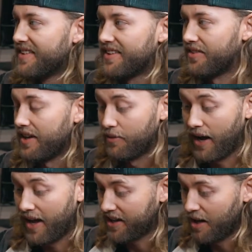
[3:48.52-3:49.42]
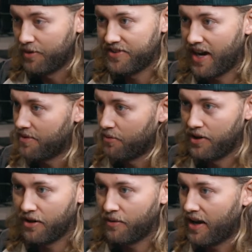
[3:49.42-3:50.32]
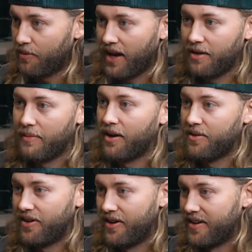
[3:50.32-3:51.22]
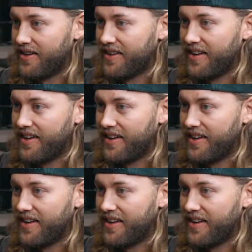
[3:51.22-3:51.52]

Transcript: So he ran a couple times and went and ran a marathon.